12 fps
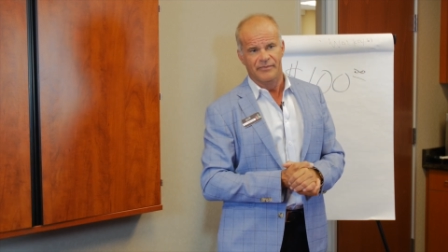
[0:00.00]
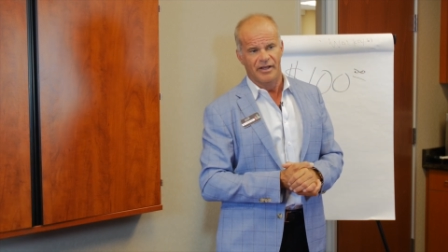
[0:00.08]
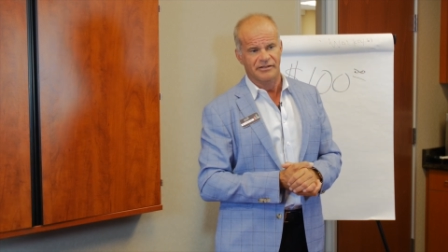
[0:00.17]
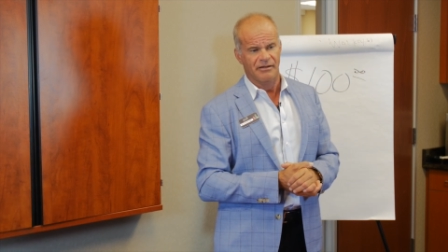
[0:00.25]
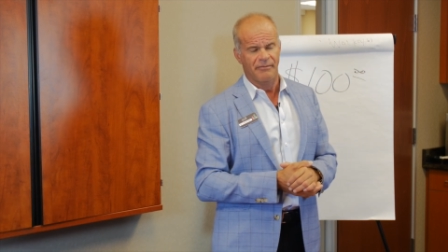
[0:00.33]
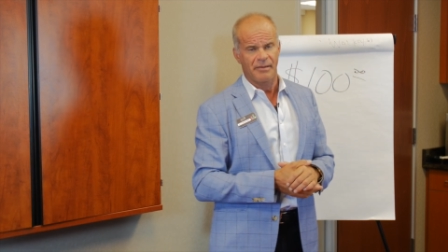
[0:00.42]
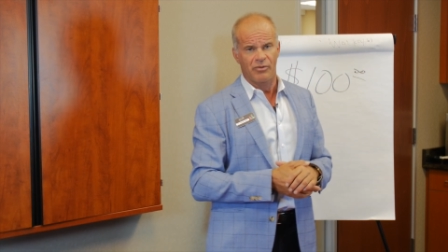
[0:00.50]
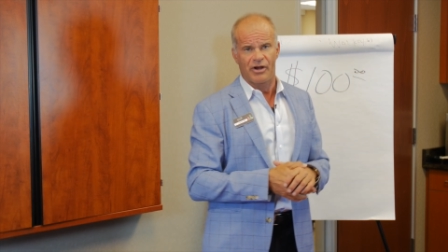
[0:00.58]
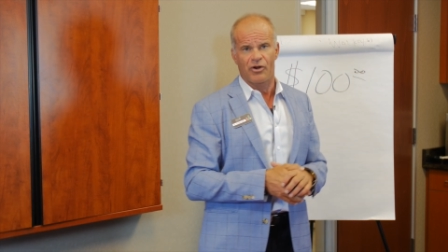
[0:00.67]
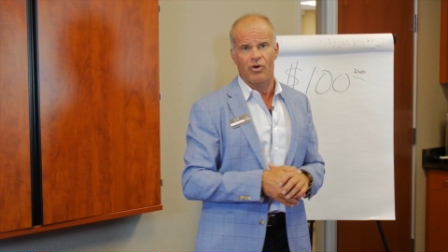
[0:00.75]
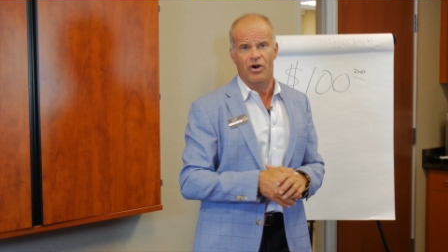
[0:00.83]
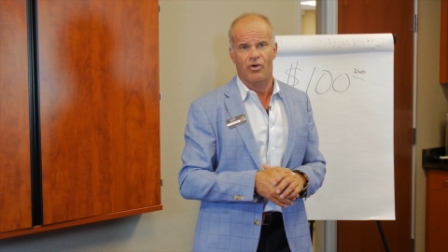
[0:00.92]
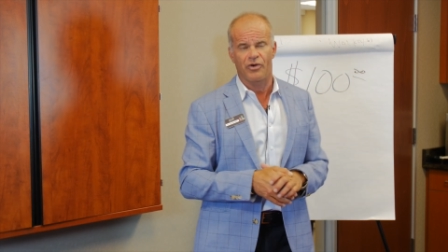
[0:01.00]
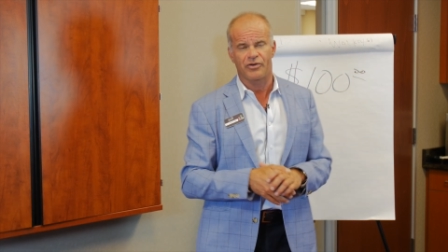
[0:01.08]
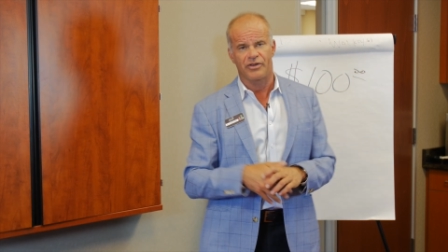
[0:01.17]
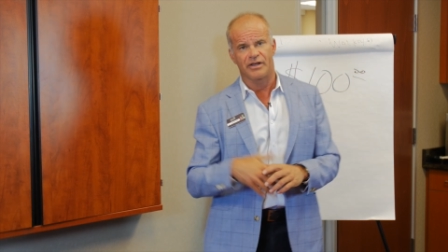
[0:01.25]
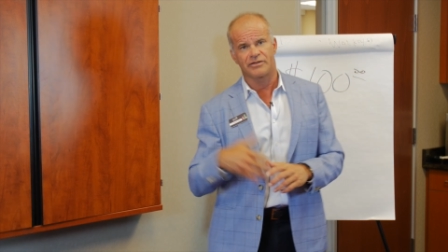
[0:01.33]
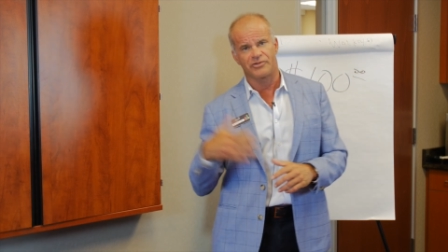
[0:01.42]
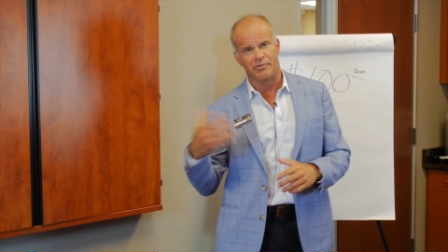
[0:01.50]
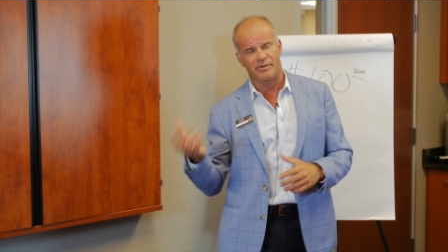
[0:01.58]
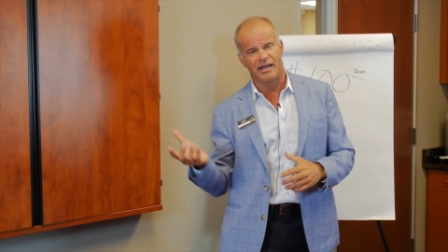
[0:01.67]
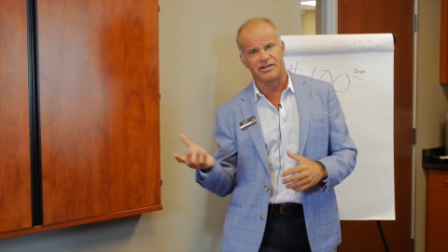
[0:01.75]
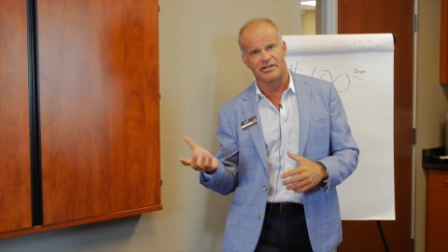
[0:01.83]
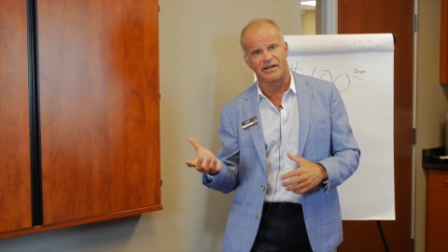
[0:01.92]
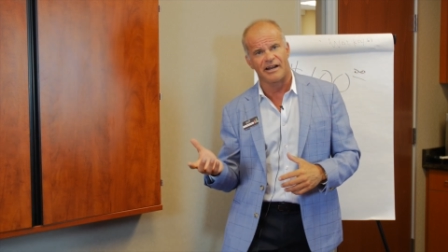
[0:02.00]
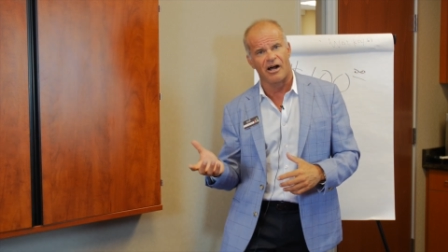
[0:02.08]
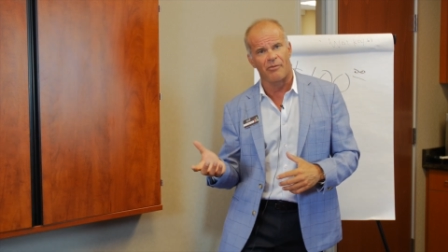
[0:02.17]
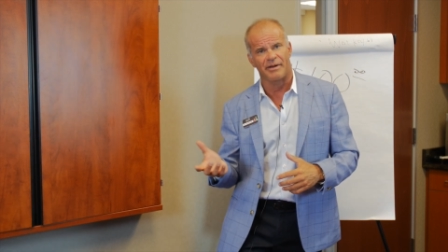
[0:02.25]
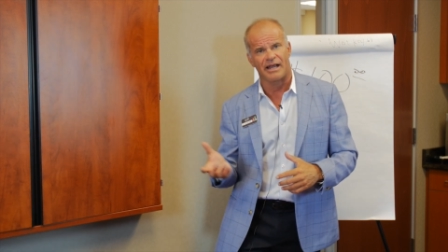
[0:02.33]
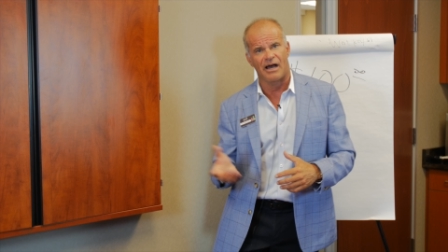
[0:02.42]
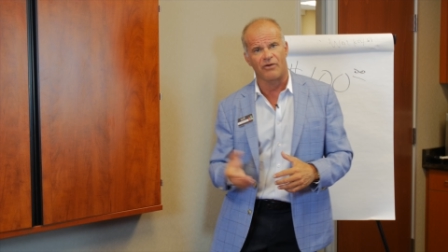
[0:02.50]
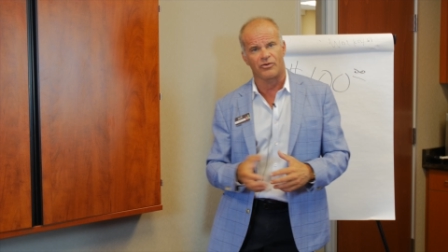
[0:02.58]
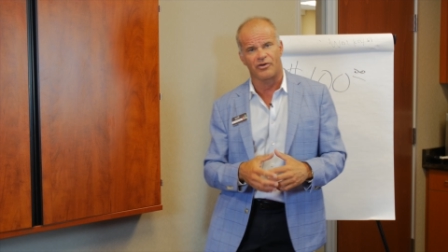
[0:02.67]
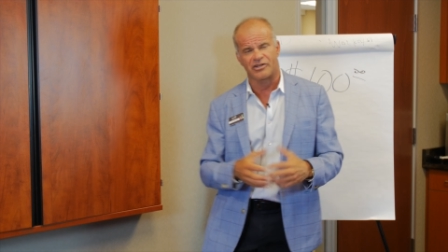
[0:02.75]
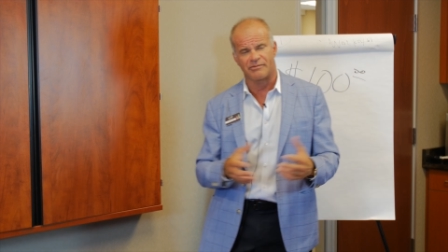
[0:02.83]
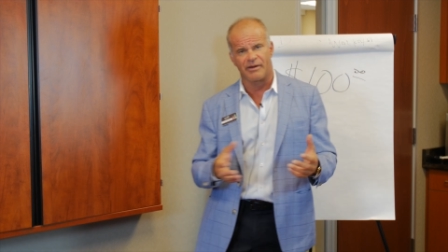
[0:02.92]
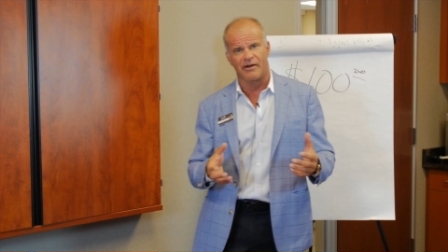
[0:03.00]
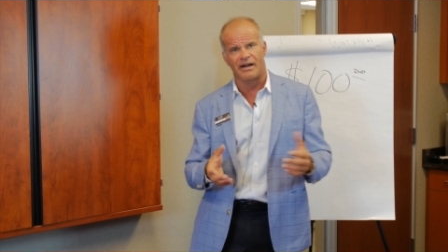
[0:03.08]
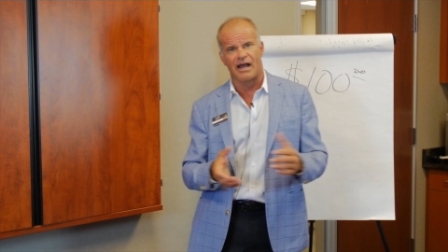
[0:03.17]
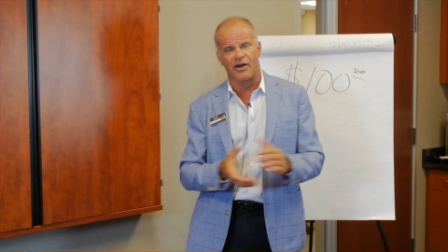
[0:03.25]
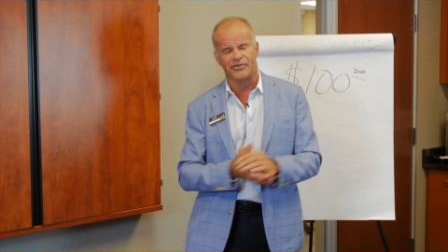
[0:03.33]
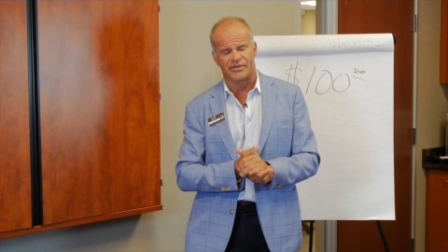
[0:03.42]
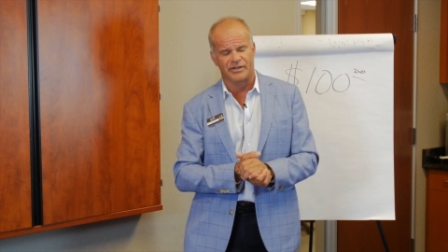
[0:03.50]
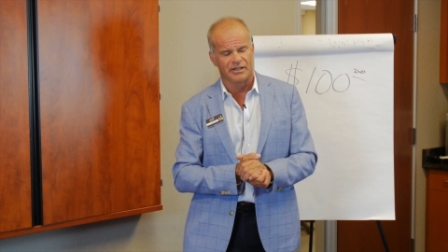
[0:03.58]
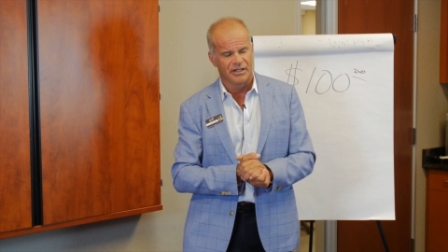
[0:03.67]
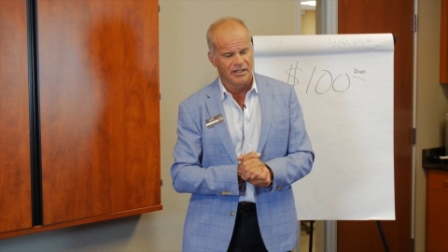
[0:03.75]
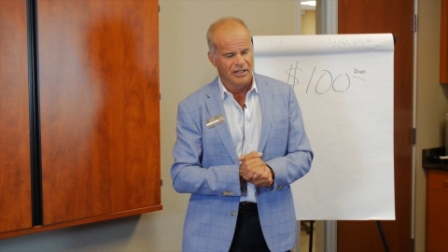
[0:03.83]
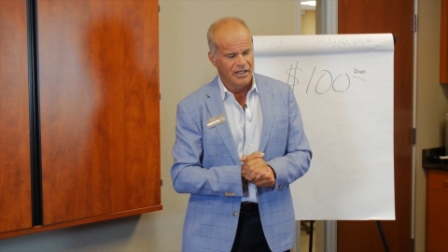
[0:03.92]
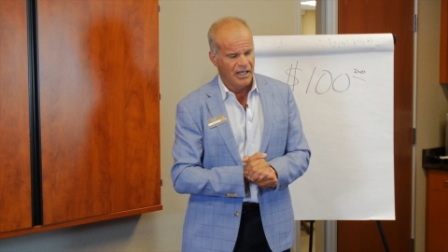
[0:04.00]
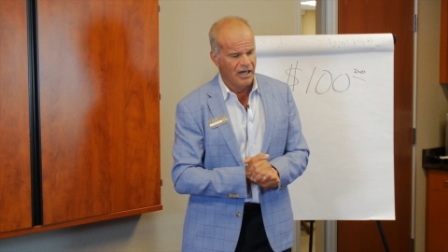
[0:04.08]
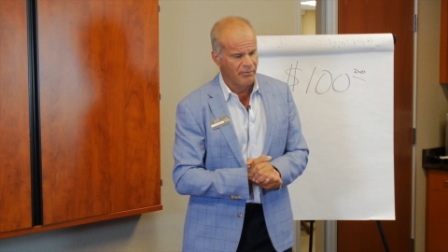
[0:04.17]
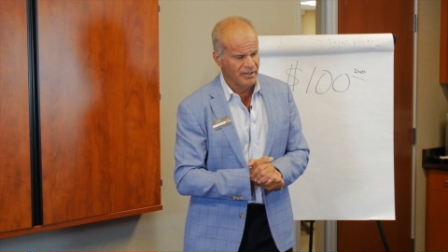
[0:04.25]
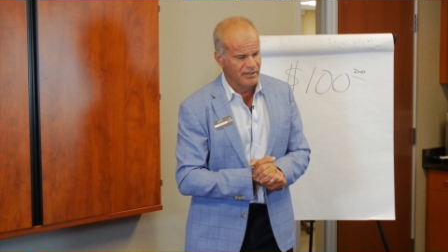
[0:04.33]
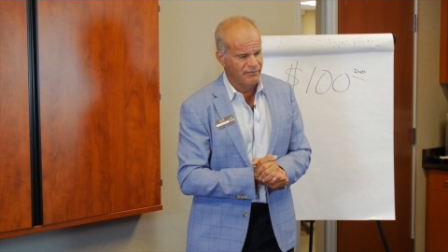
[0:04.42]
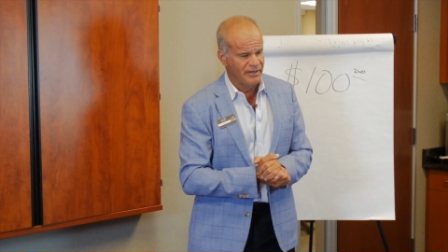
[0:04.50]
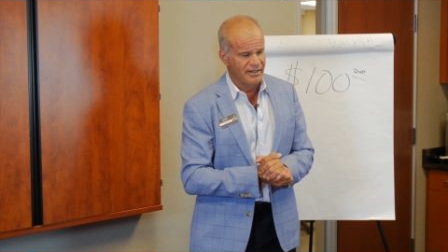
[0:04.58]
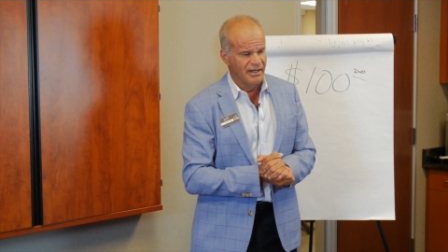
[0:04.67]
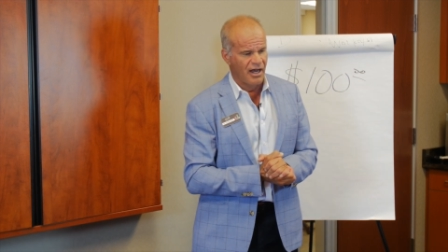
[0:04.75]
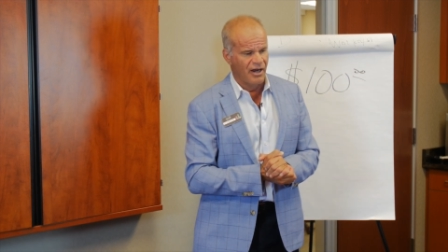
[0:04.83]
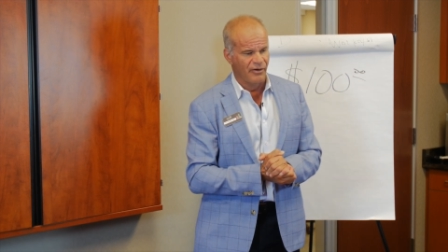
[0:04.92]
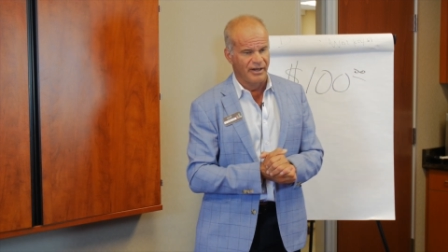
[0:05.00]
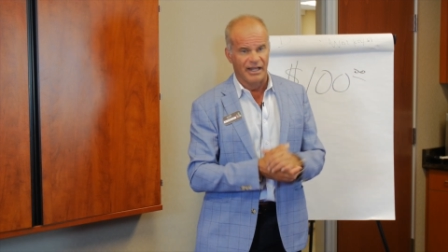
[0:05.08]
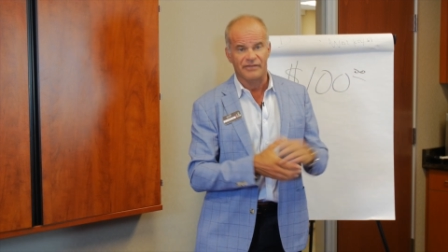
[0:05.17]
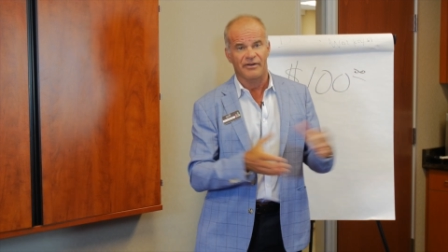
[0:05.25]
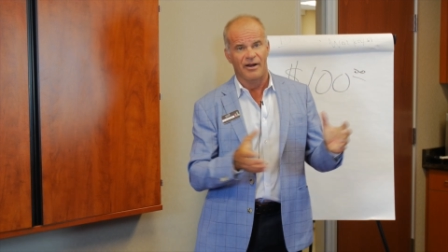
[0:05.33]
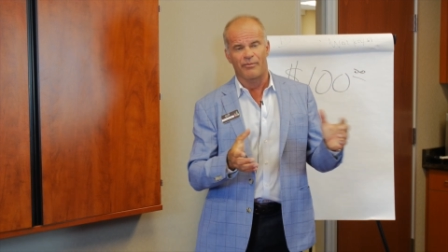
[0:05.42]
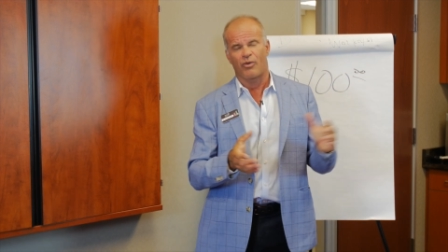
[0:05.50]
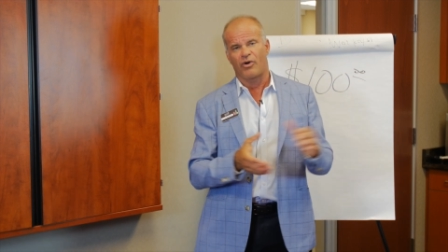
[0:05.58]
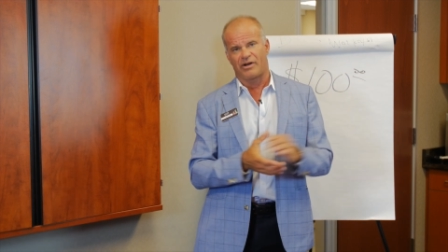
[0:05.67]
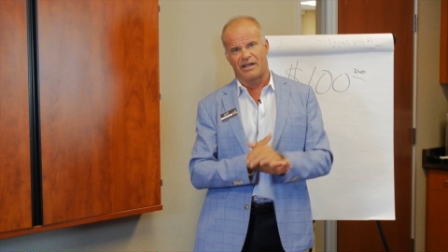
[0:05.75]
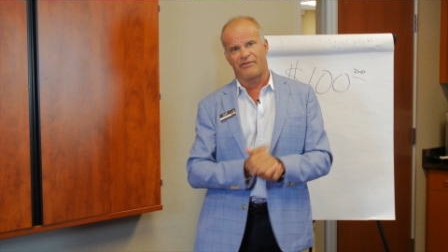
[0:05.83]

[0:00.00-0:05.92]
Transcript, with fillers: And some people I know are going to the soup kitchen and helping out, going to Samaritan House and helping to feed the hungry, and that's very important.